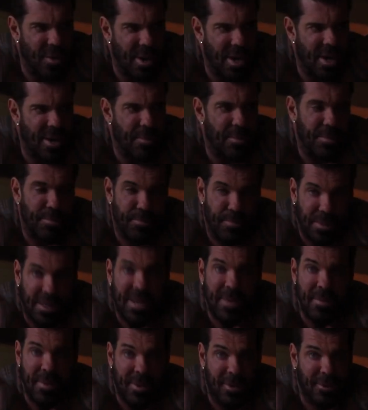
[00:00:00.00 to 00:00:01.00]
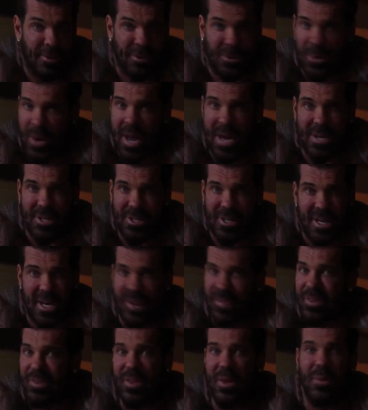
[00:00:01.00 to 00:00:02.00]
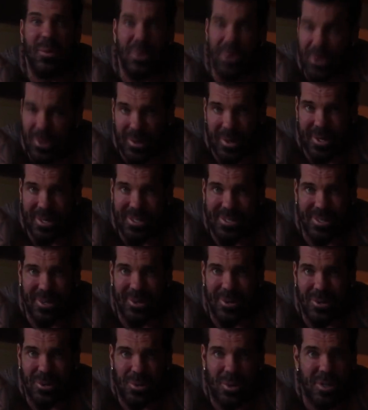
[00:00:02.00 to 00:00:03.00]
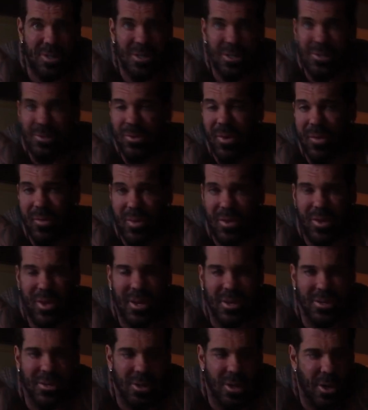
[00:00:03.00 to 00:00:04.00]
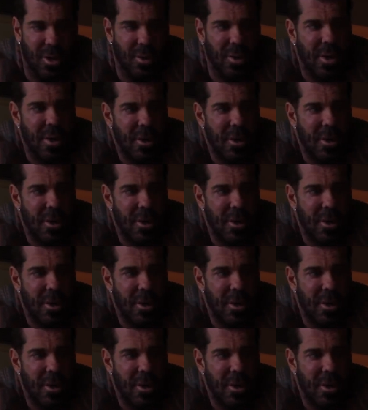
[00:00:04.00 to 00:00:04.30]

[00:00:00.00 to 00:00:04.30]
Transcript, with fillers: uh, believe me, there's strategy in everything we're doing. So there's reasons for everything. So,